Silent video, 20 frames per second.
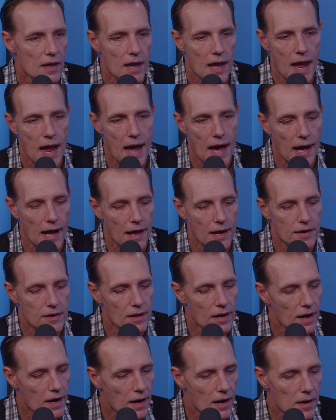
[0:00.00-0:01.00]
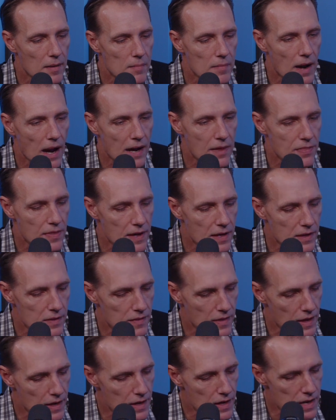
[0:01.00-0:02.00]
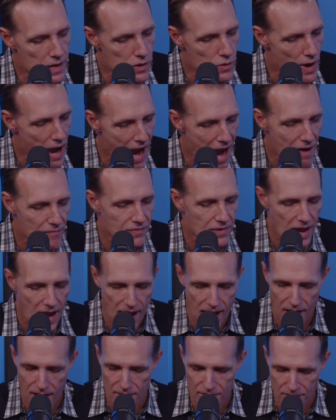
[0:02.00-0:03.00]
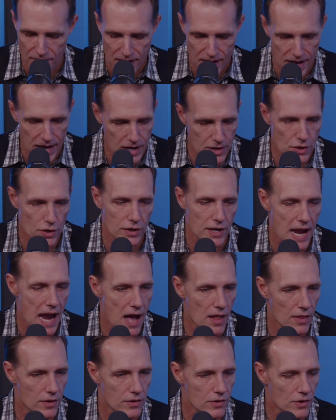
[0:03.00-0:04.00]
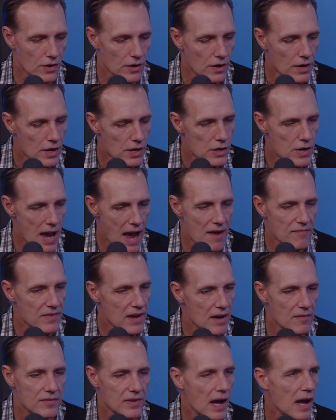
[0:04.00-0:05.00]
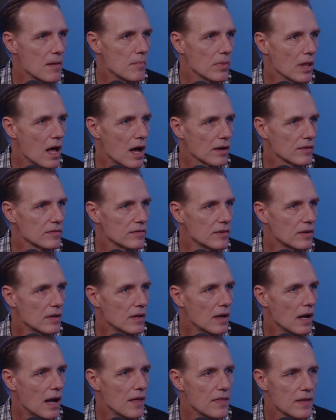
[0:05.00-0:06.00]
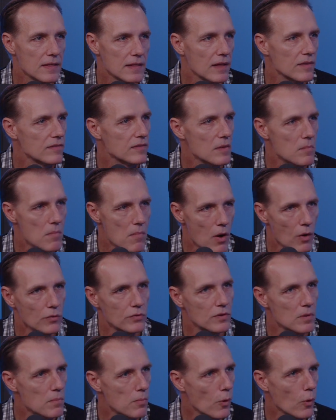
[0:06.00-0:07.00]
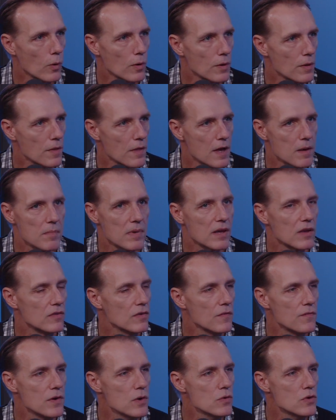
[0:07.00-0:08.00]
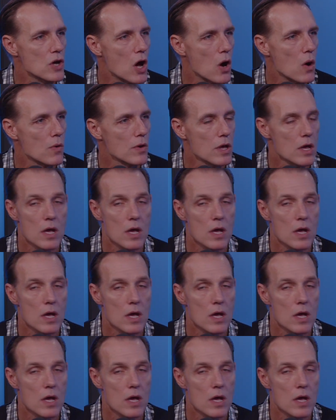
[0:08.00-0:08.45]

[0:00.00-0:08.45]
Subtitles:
And I think that you have to have in your calendar, you have to have time blocks. I think that's the most important thing, because if you don't,